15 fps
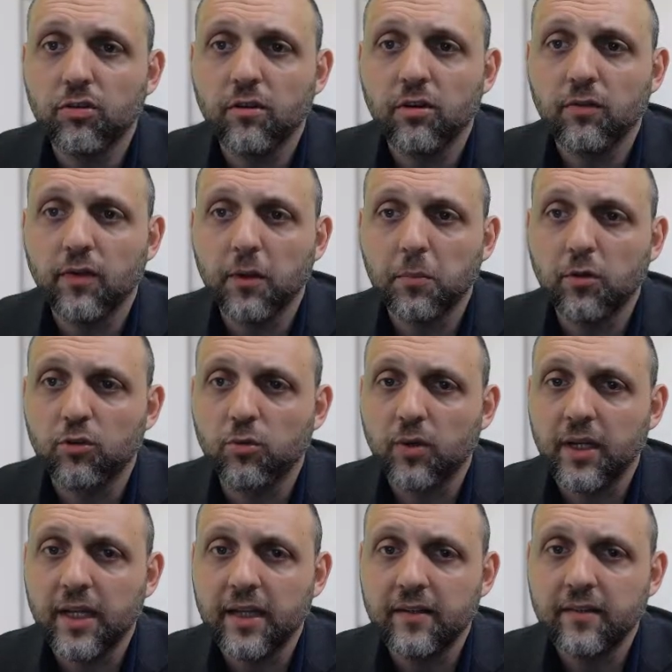in November
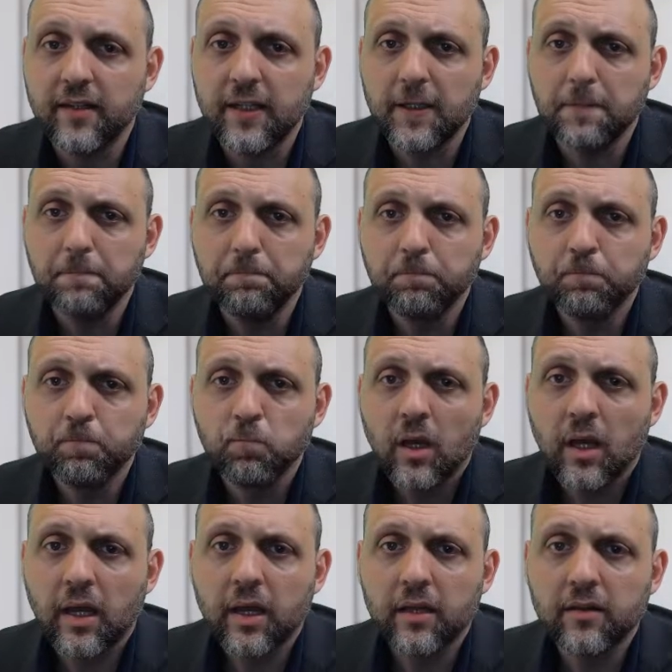2018.
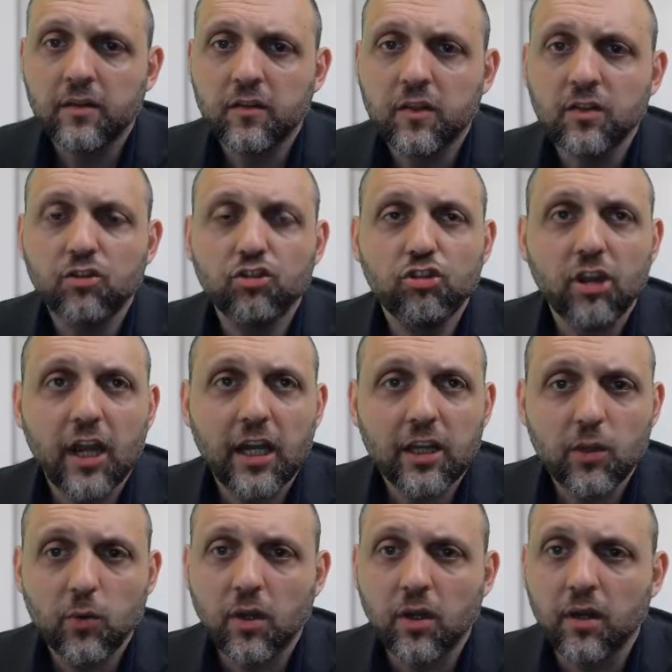And since
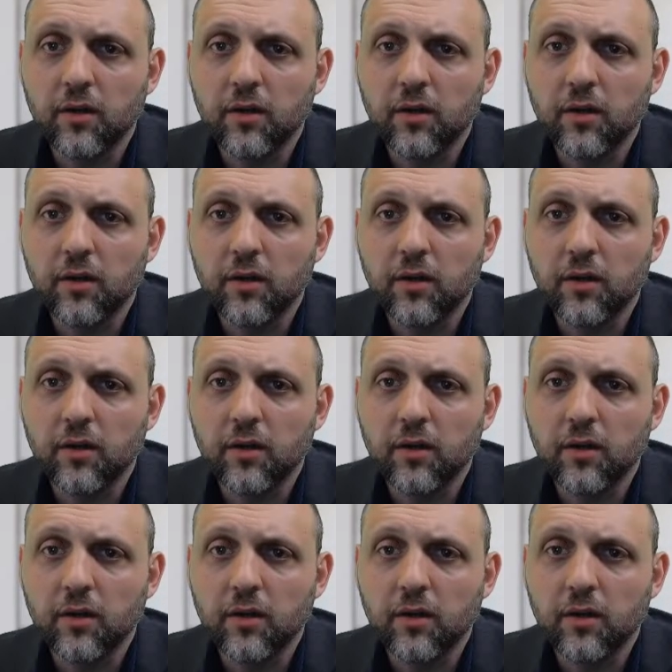January